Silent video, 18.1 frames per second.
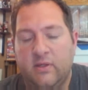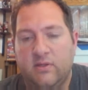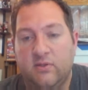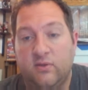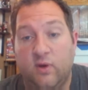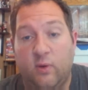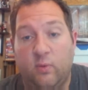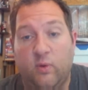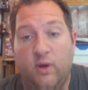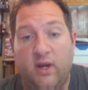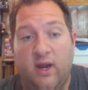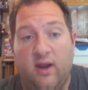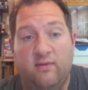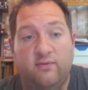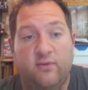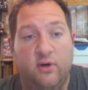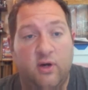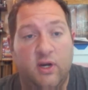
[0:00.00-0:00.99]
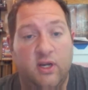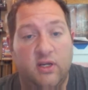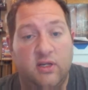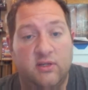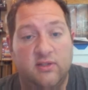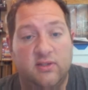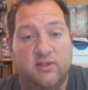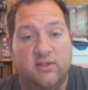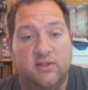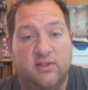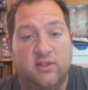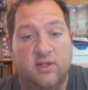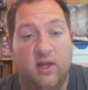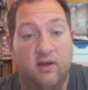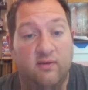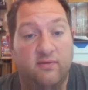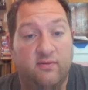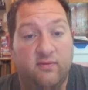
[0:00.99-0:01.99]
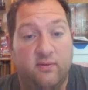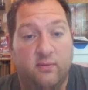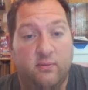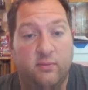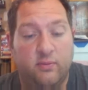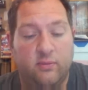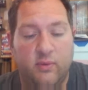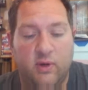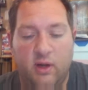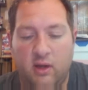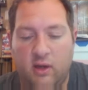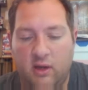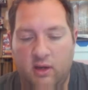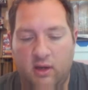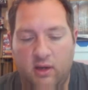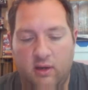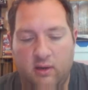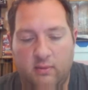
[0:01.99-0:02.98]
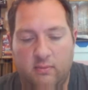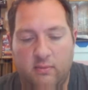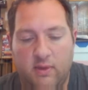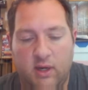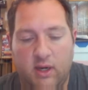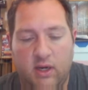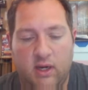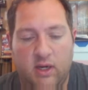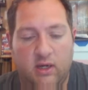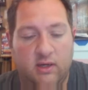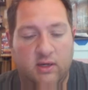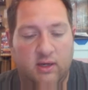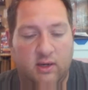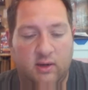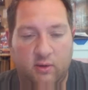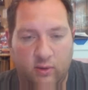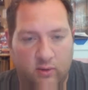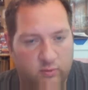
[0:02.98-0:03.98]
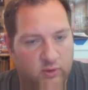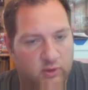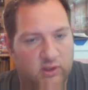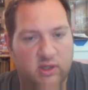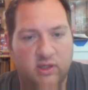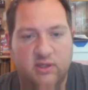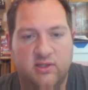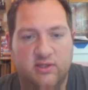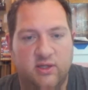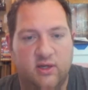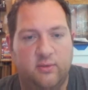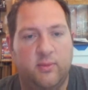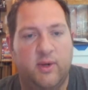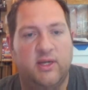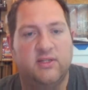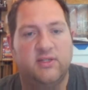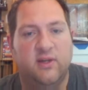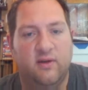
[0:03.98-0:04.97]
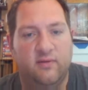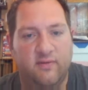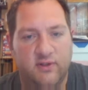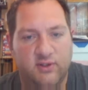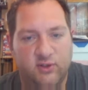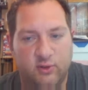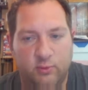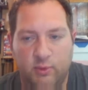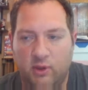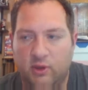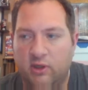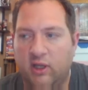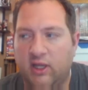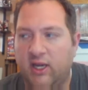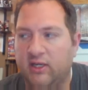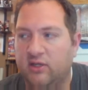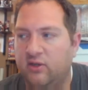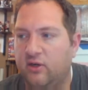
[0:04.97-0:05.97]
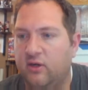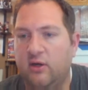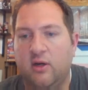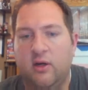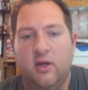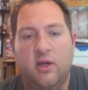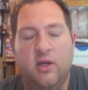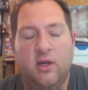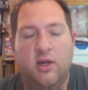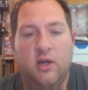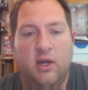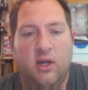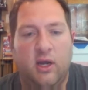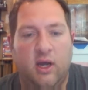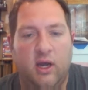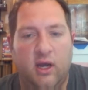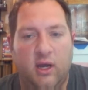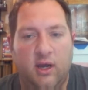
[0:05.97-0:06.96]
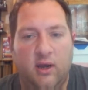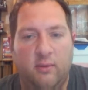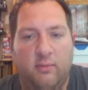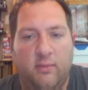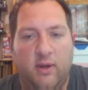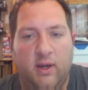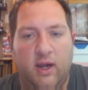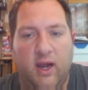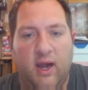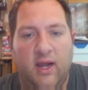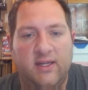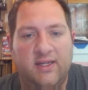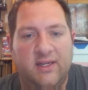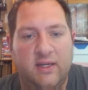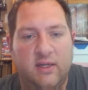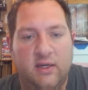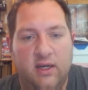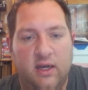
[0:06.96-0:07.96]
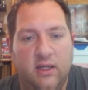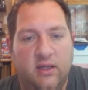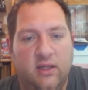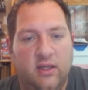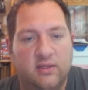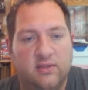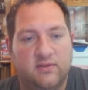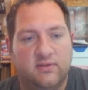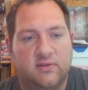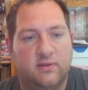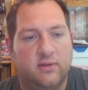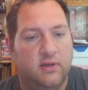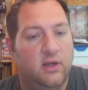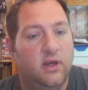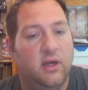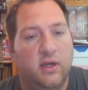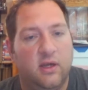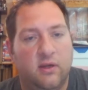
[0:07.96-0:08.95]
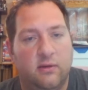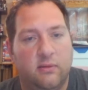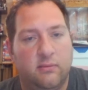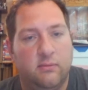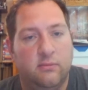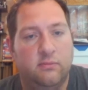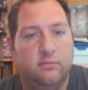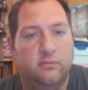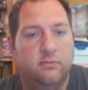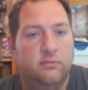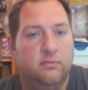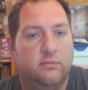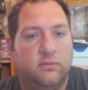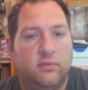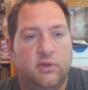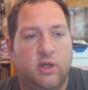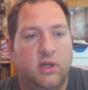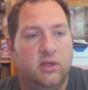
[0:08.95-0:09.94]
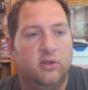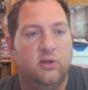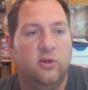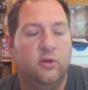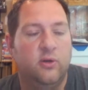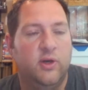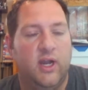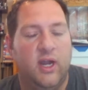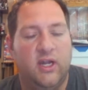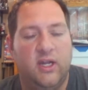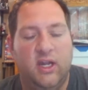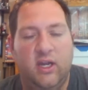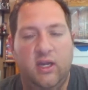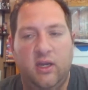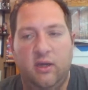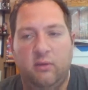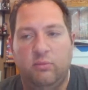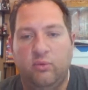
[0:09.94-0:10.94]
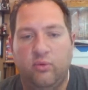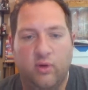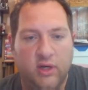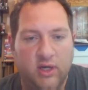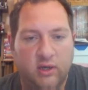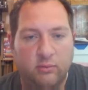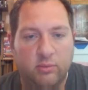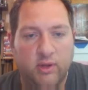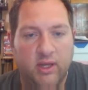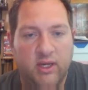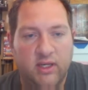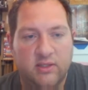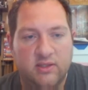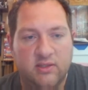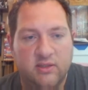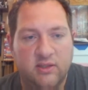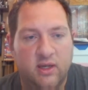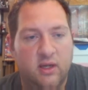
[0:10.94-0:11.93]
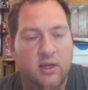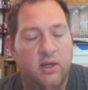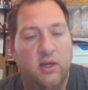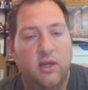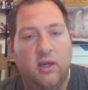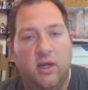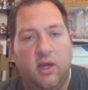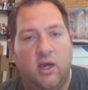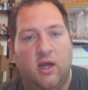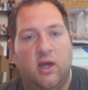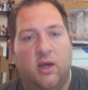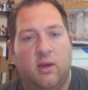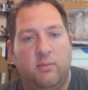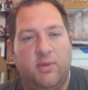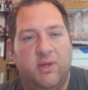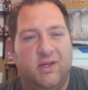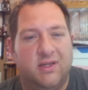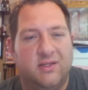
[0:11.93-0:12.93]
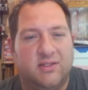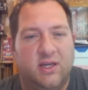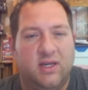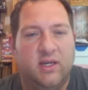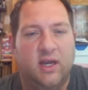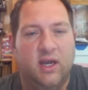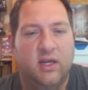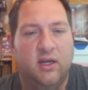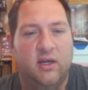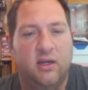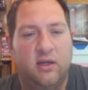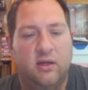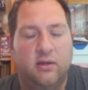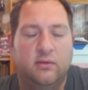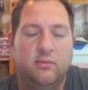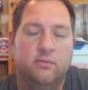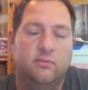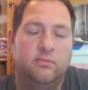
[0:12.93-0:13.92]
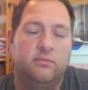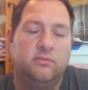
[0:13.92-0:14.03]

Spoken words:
so I went after his stuff, and I would consider myself a super collector. I didn't in this include any printing plates, because I kind of